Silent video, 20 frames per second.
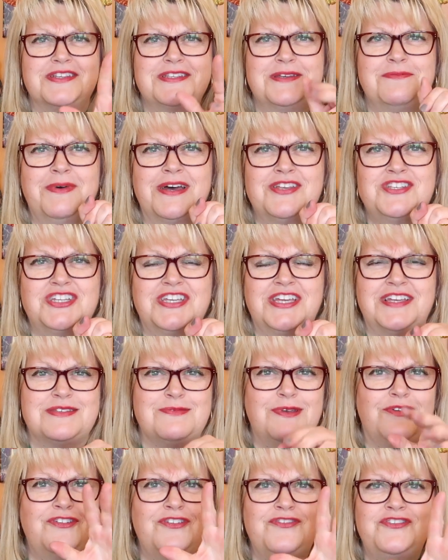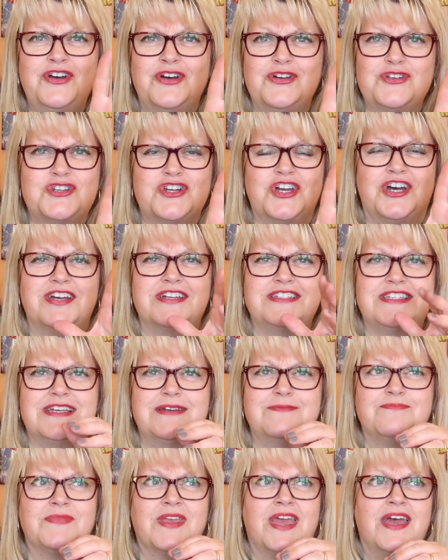In Magic Kingdom, if you've not tried
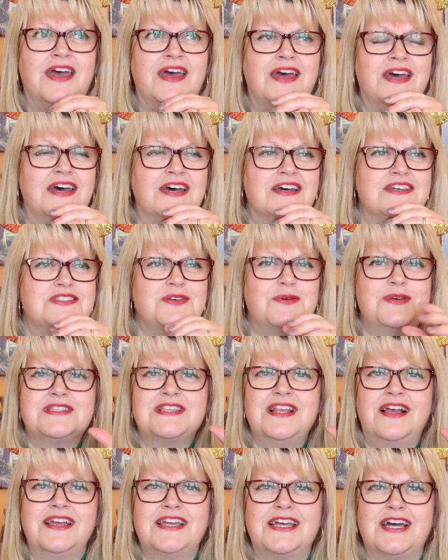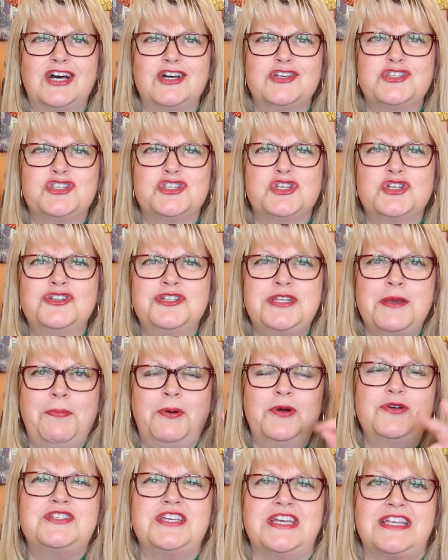it. So it's like a Sunday
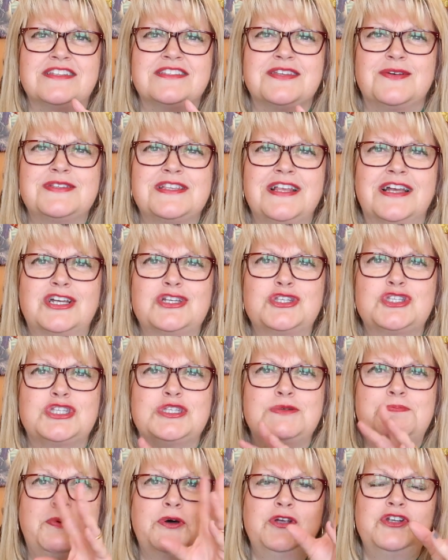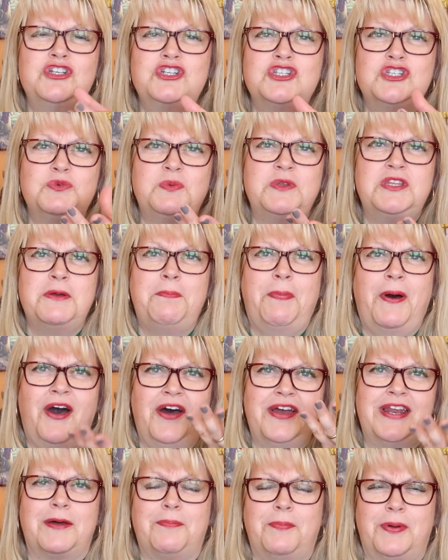pudding. So it's like a sponge with your
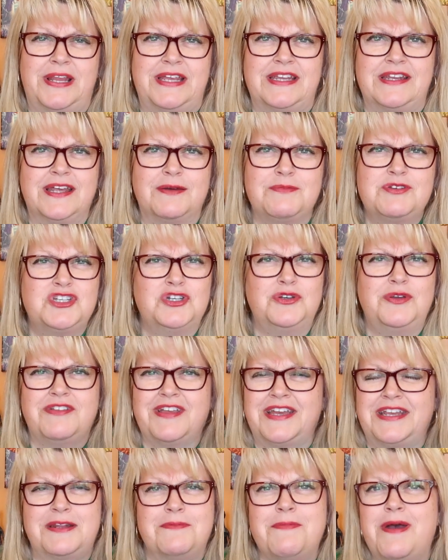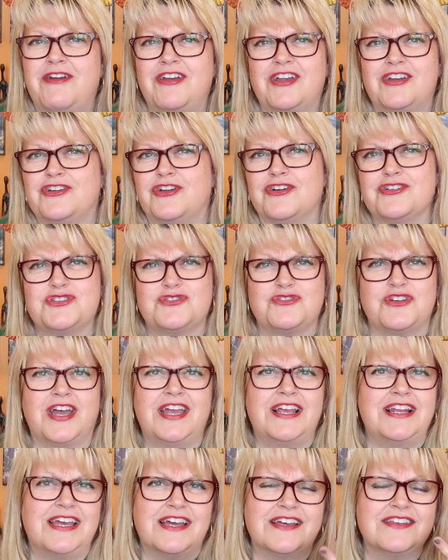pineapple in. I'm sure you're like in America and
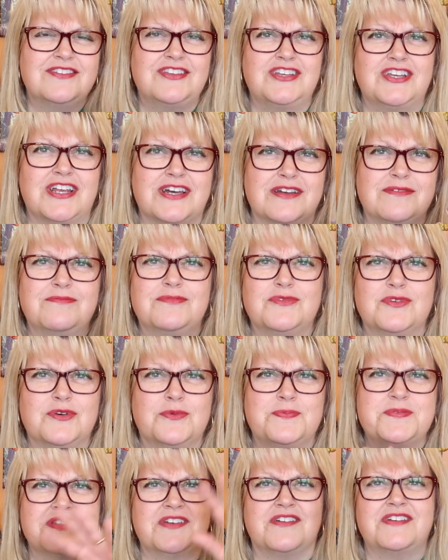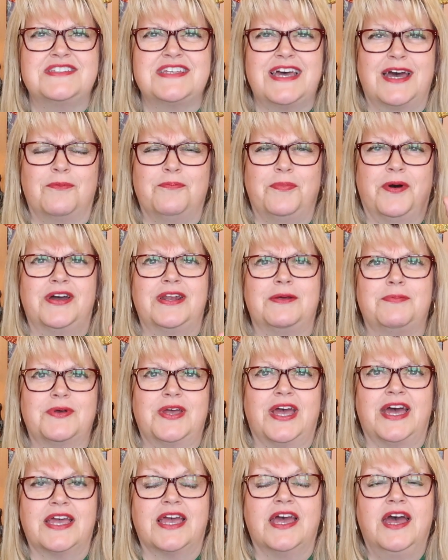Australia, you know, upside down pineapple
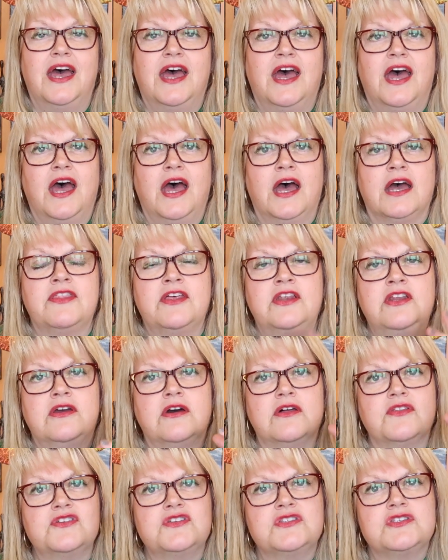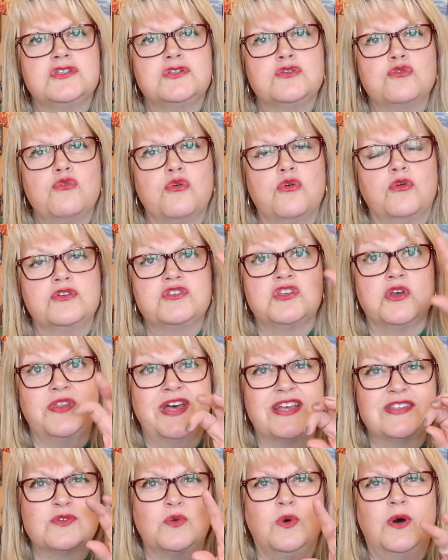cake. And then you've got this, so
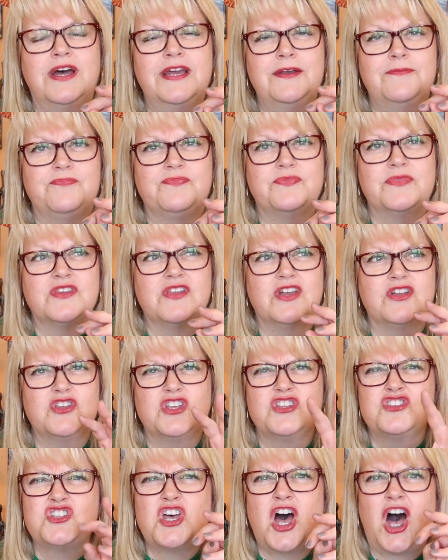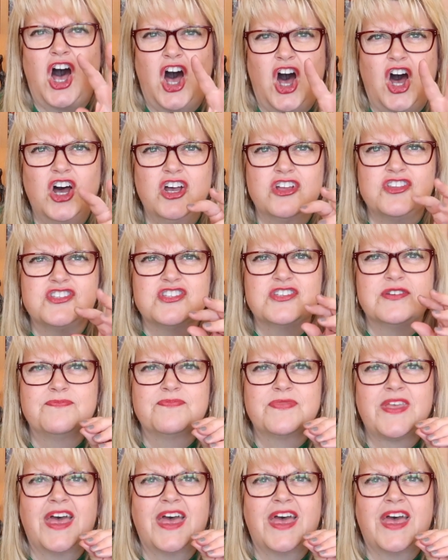that's quite tart.